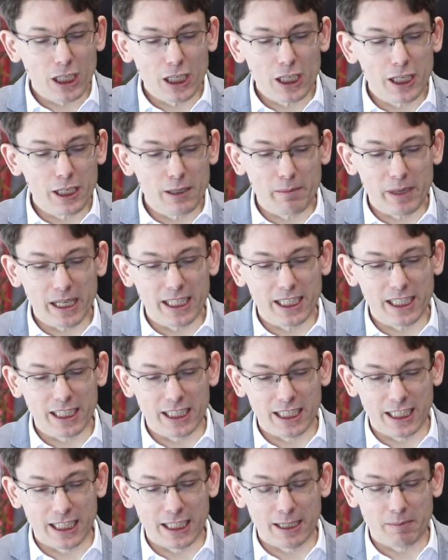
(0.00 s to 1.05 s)
in
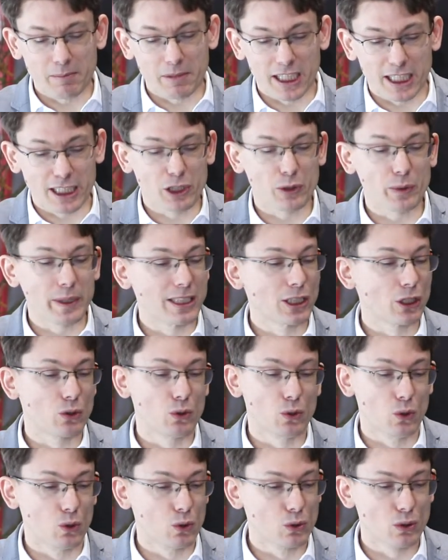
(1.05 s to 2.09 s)
many engineering
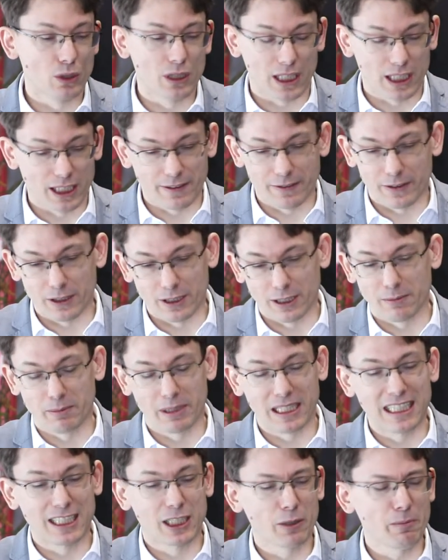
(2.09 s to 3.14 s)
schools and even in
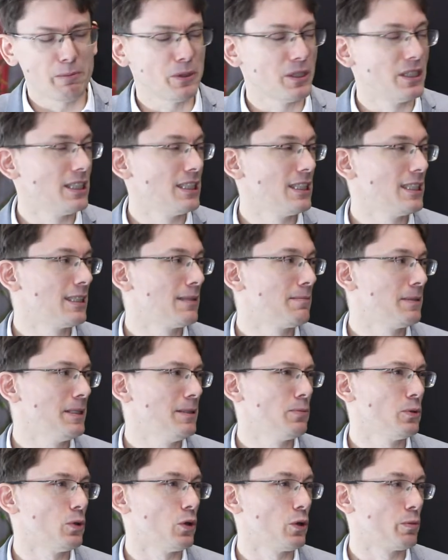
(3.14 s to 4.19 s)
many companies,
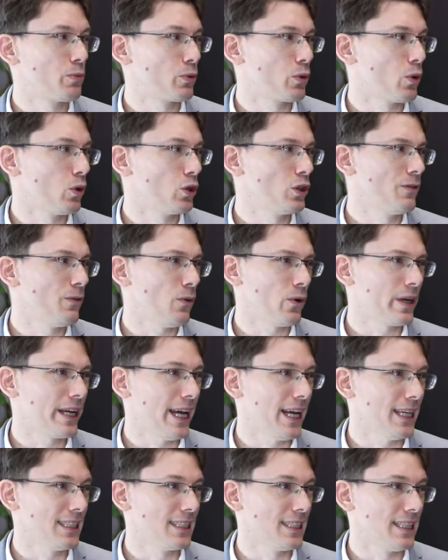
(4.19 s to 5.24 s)
people approach
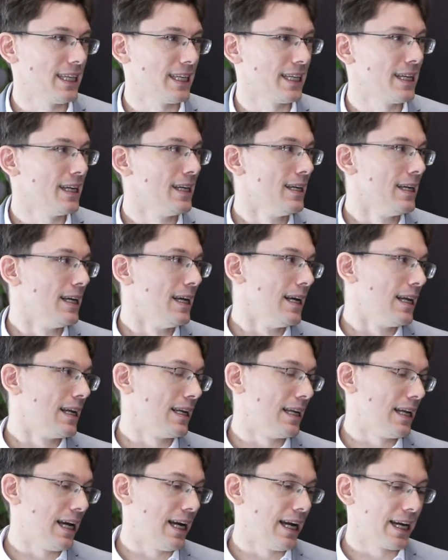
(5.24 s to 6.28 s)
forecasting
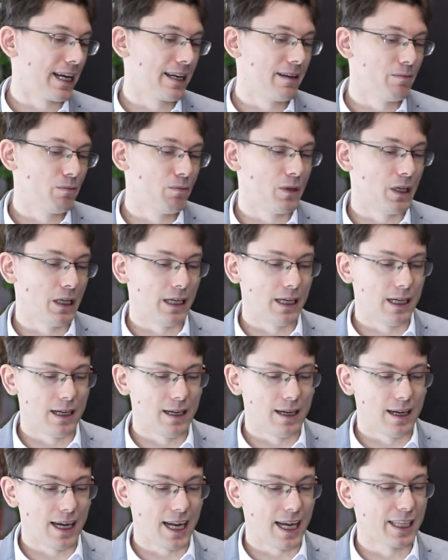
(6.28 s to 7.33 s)
like
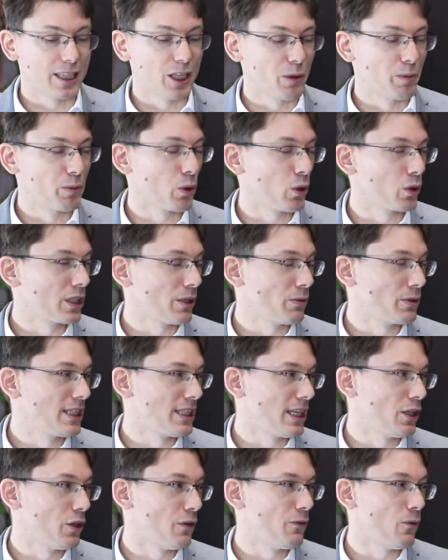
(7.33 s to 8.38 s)
they approach, I would
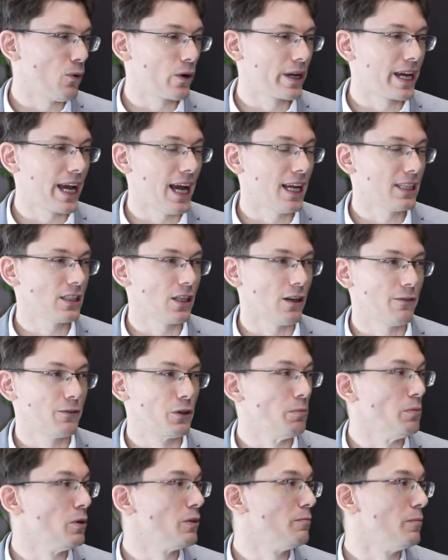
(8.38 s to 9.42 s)
say, the forecast of the
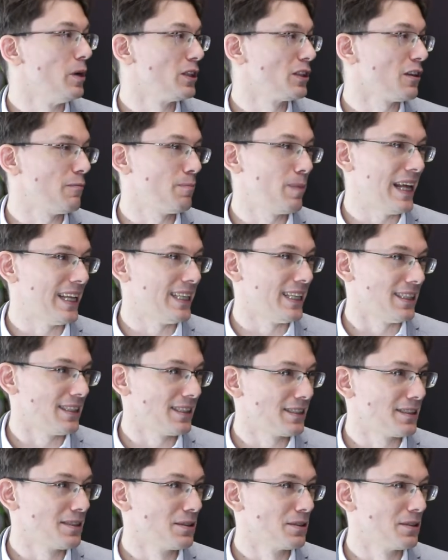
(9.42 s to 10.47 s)
movement of
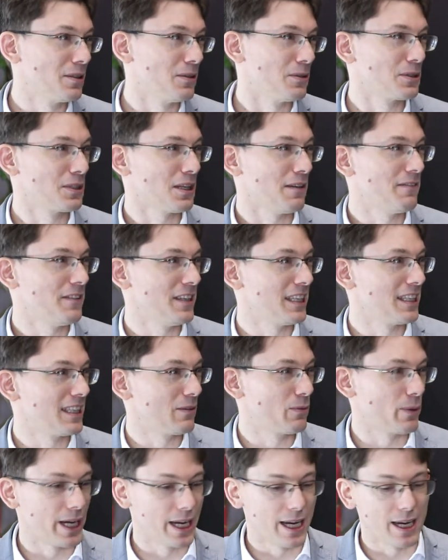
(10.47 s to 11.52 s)
planets. You know, something
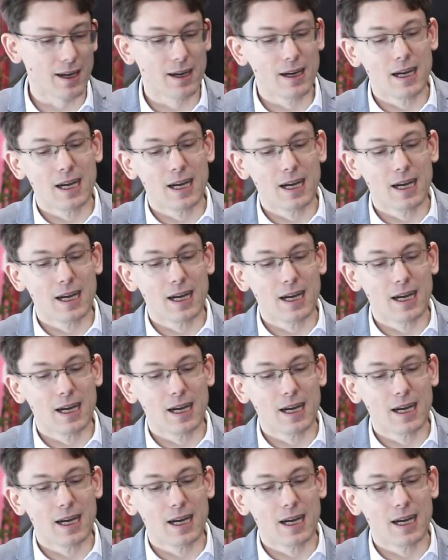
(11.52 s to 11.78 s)
where